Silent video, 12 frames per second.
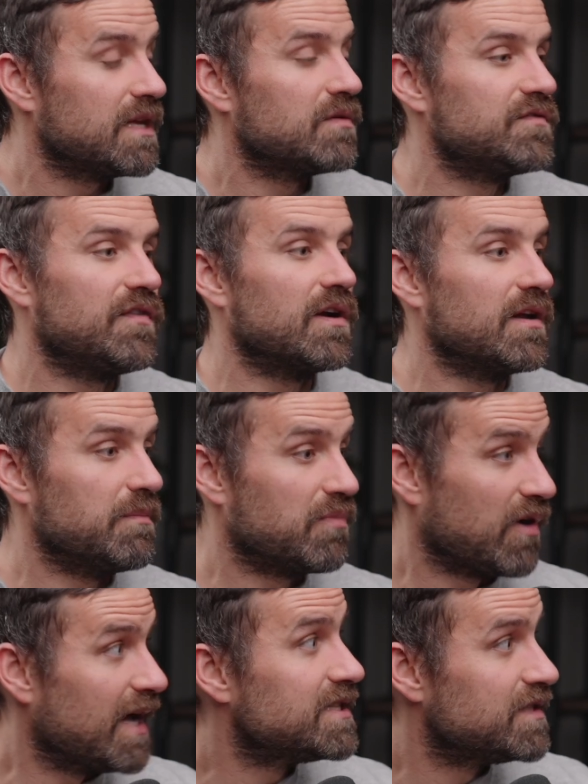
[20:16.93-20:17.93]
That was very
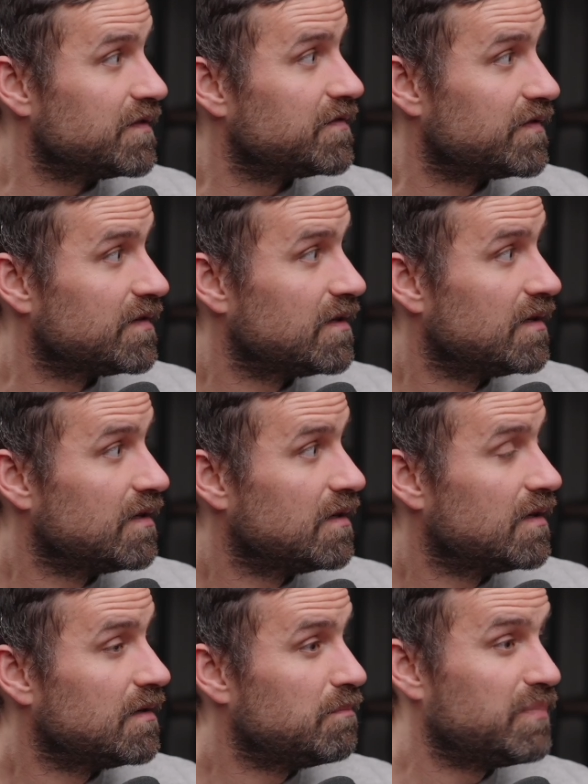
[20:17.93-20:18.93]
impressive. Yeah.
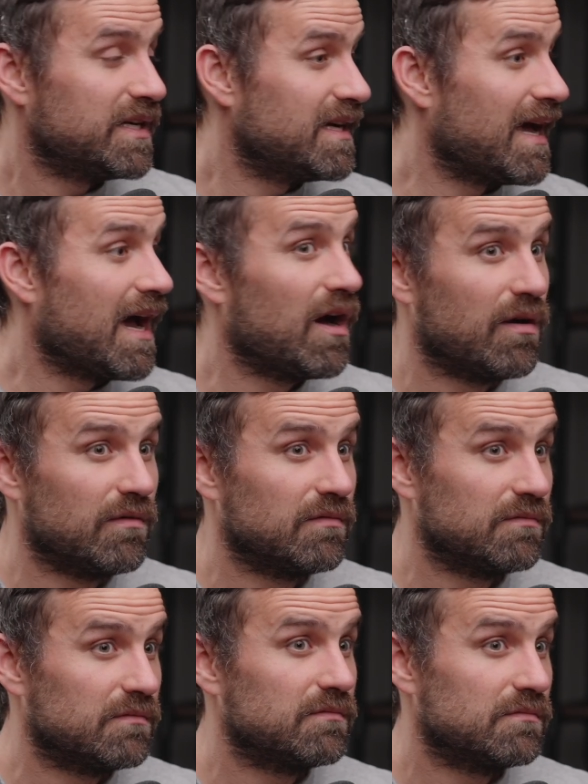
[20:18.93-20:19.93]
But now, and
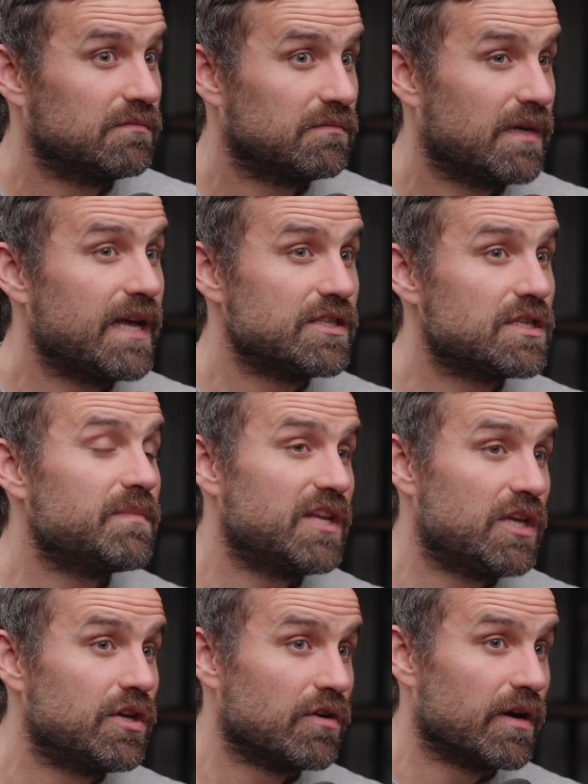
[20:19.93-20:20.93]
someone curated it. And somebody
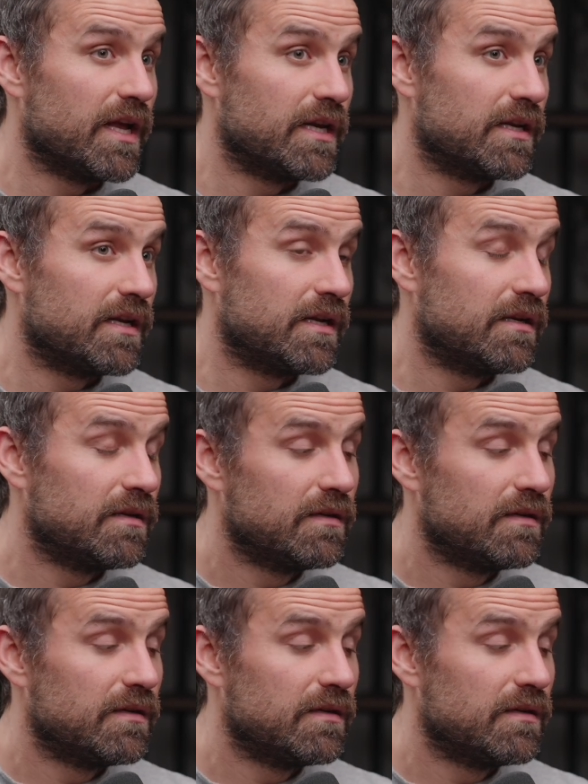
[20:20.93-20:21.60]
curated yeah. it.